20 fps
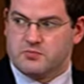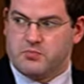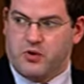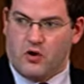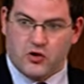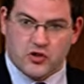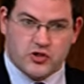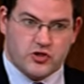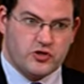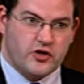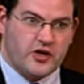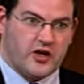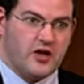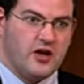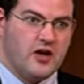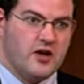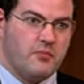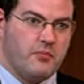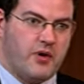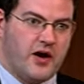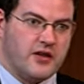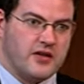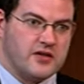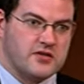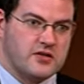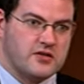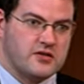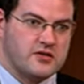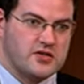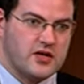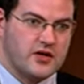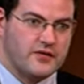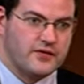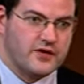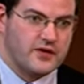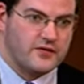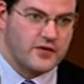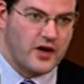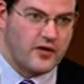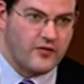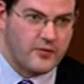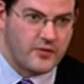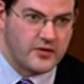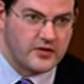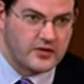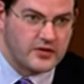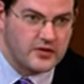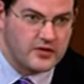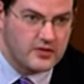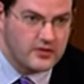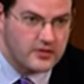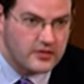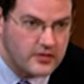posturing by this Conservative government?